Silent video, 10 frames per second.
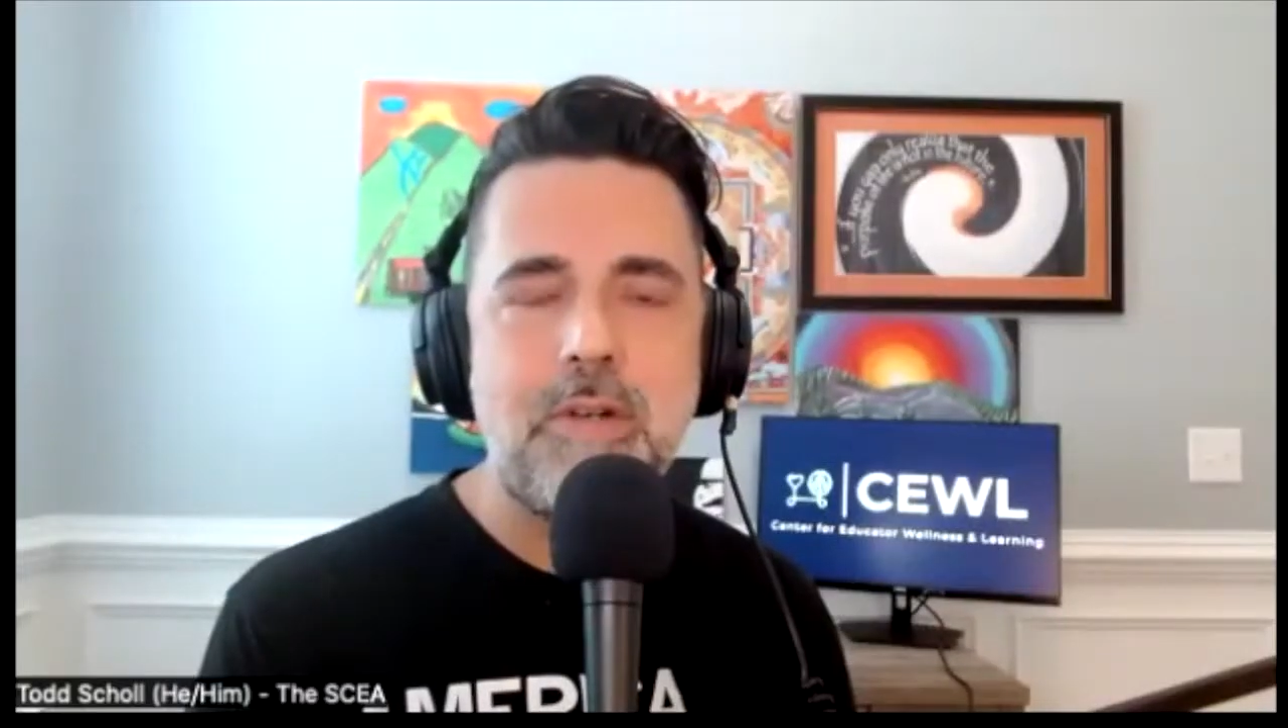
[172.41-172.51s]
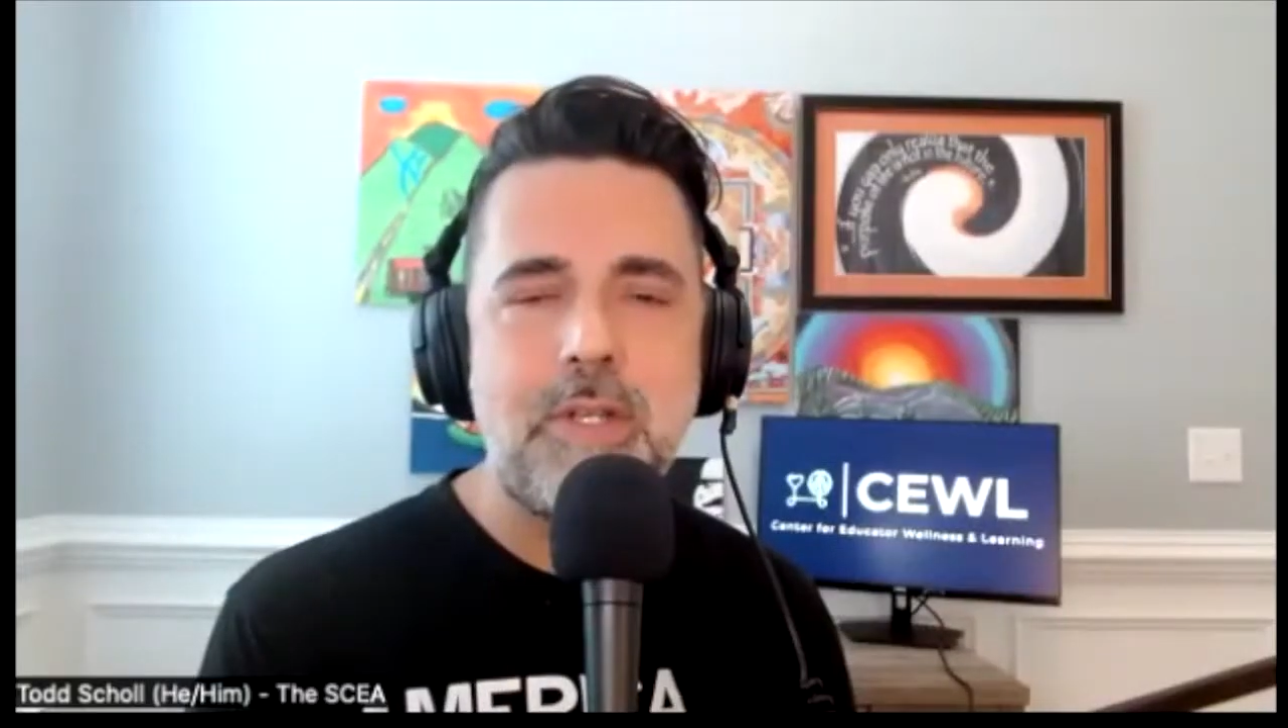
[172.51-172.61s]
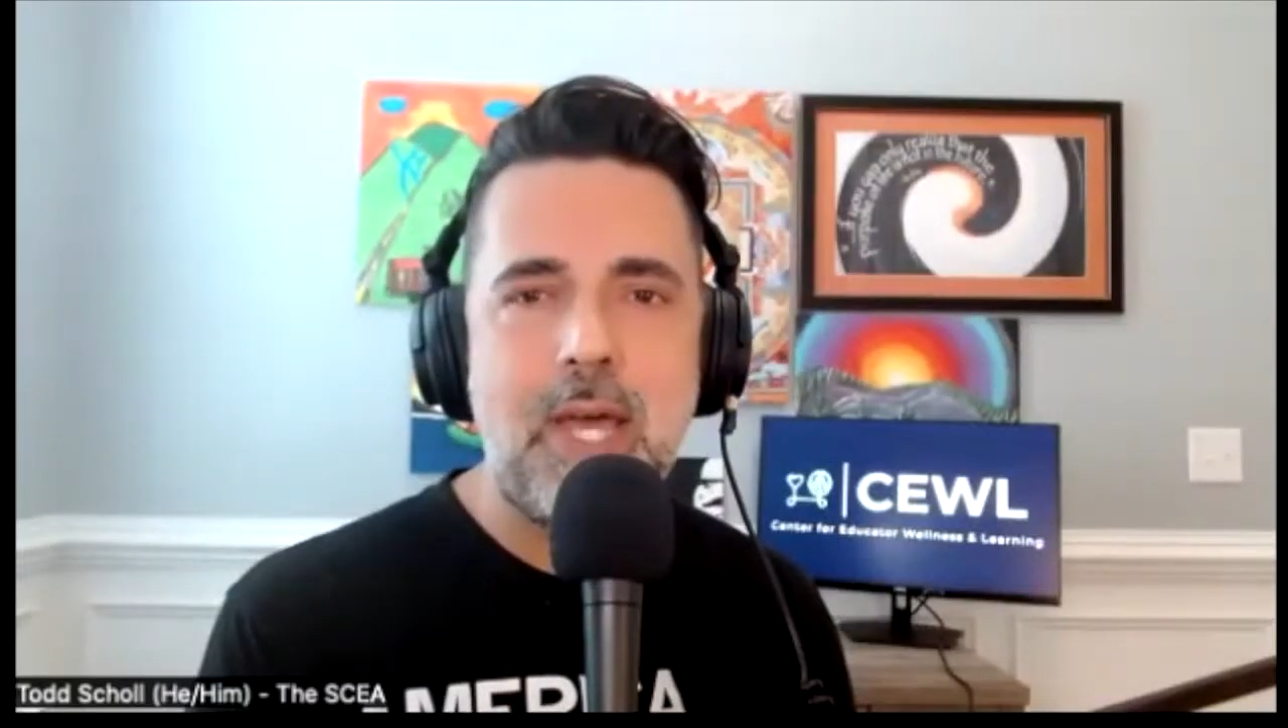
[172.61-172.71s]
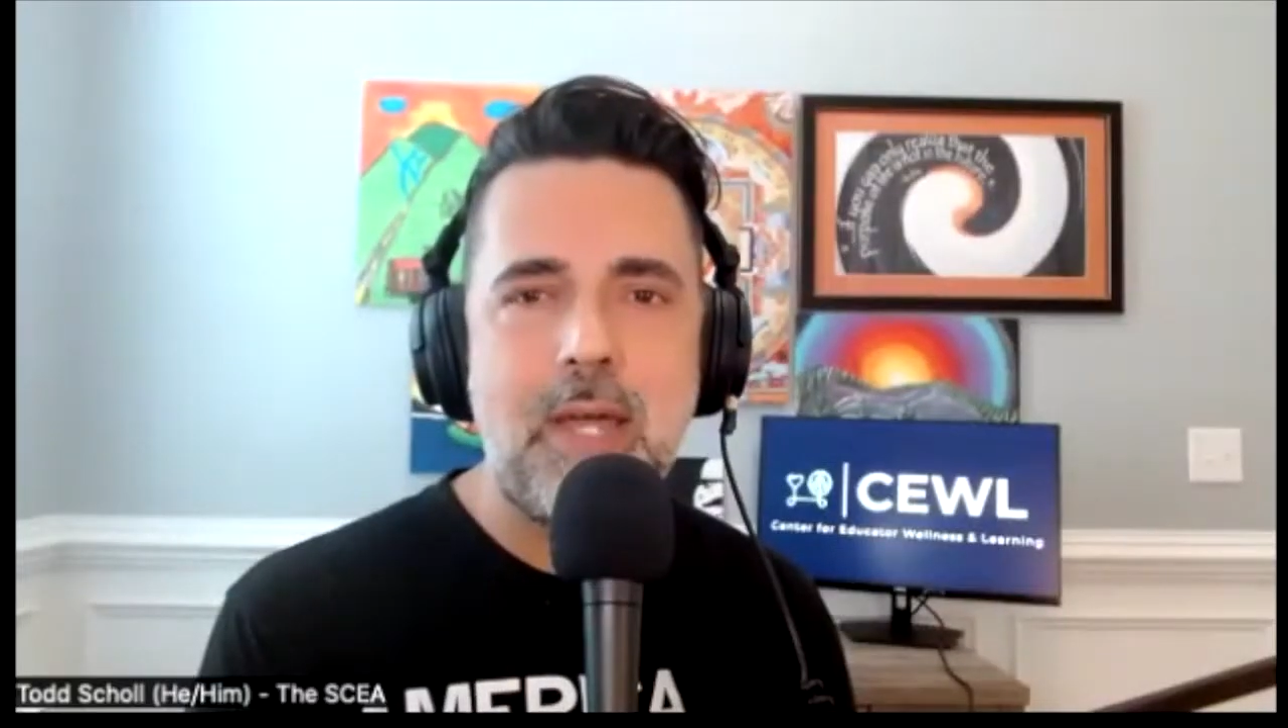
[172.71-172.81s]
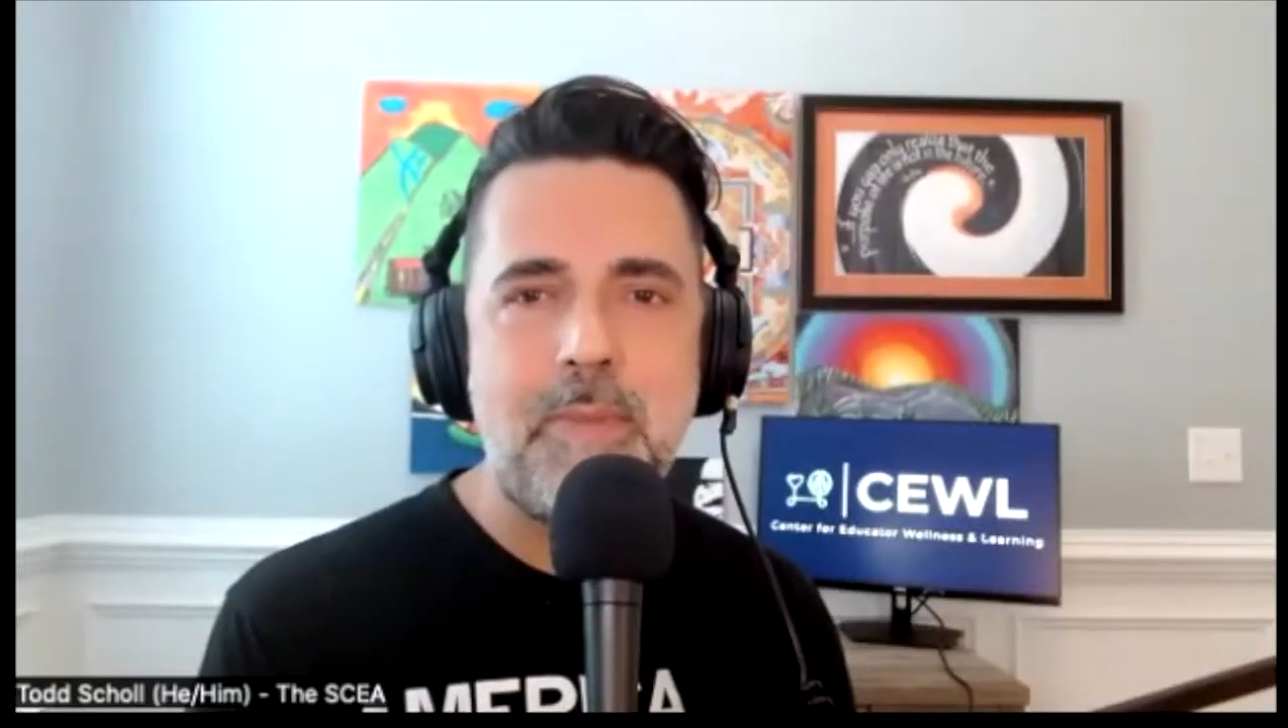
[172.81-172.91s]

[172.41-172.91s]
your dad,